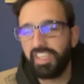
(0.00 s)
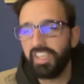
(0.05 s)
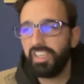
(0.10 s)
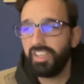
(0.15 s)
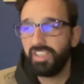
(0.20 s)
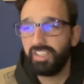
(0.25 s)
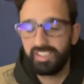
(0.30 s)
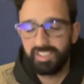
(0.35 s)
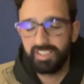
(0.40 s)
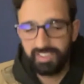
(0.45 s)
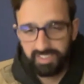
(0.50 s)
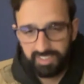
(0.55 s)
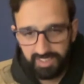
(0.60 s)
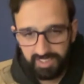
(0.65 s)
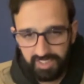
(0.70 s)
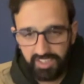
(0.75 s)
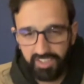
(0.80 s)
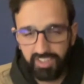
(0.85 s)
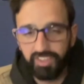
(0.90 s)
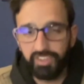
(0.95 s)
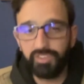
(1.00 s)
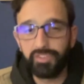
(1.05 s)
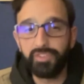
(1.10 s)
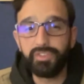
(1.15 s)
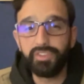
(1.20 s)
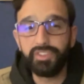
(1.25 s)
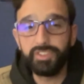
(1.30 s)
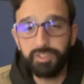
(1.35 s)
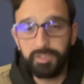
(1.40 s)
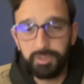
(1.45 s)
Yeah,
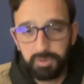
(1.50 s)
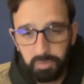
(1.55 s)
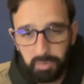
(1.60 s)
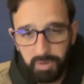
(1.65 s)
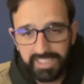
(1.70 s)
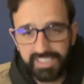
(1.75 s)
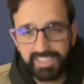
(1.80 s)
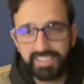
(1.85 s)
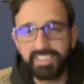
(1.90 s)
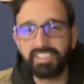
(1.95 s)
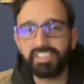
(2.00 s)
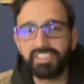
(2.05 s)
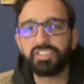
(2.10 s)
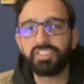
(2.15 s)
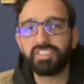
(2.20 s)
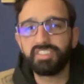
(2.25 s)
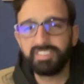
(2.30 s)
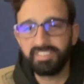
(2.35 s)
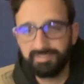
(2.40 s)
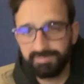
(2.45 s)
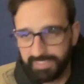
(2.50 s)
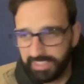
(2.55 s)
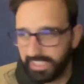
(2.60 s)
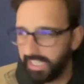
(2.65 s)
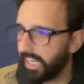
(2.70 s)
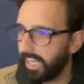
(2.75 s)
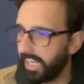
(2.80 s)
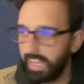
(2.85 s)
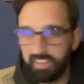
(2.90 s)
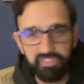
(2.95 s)
reduce wastage.
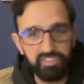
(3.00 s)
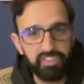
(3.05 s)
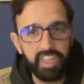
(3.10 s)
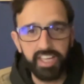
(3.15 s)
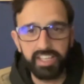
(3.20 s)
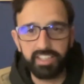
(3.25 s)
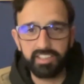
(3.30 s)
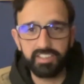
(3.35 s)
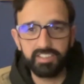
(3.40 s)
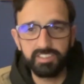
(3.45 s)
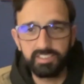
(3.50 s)
I love that.